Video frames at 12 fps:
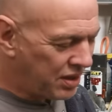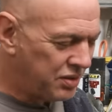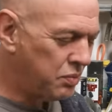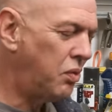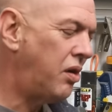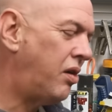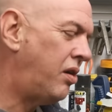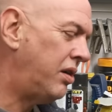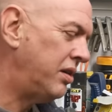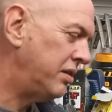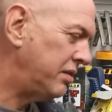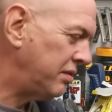does what
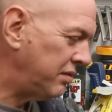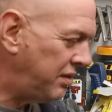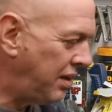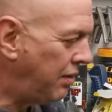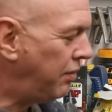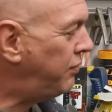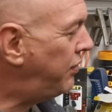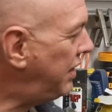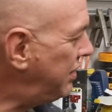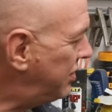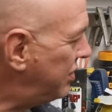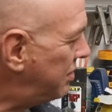and you know,
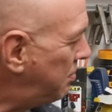feeds and